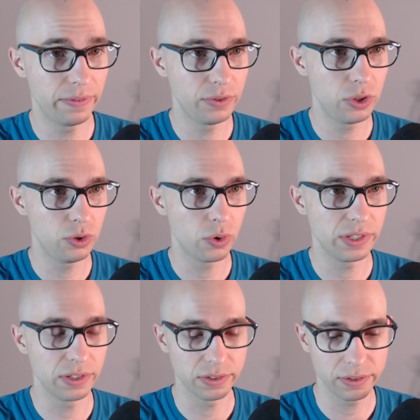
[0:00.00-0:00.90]
2
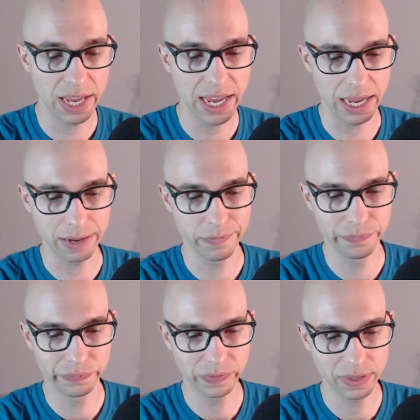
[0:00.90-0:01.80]
choices. A,
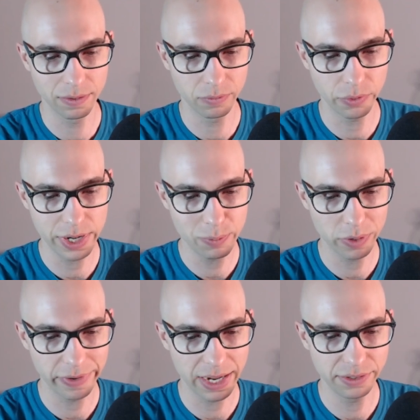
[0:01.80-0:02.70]
Vree
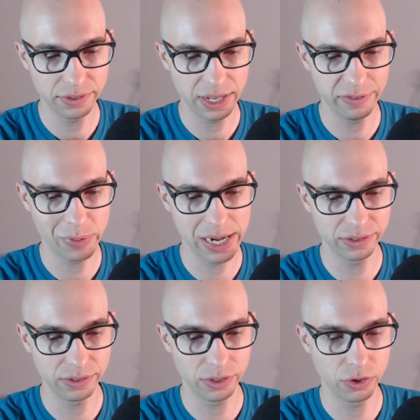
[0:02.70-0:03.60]
provides safe
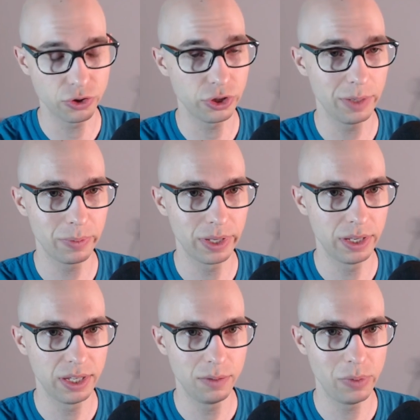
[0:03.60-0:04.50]
passage in her ship.
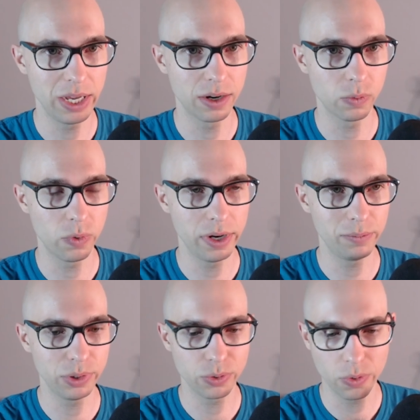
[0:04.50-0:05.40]
Pay her 1
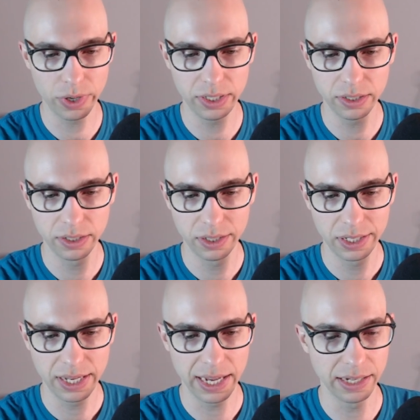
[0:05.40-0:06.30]
blue coin
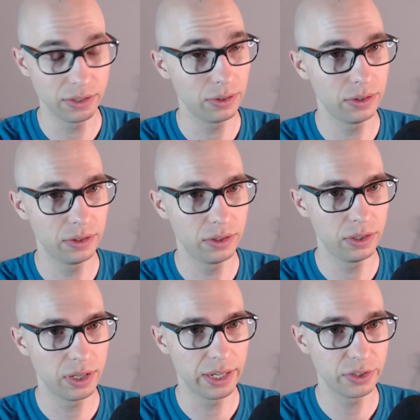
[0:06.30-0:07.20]
and
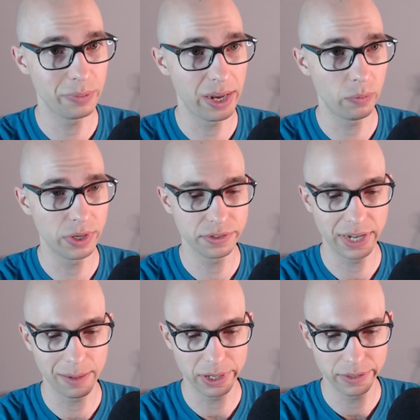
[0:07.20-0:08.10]
spend 1
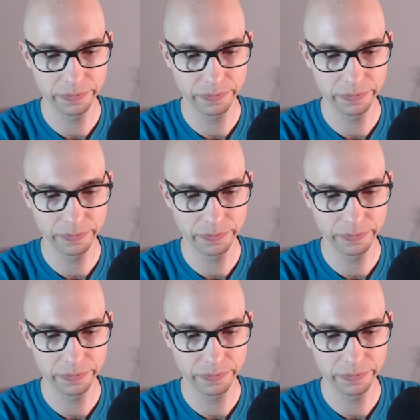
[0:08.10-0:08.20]
stamina.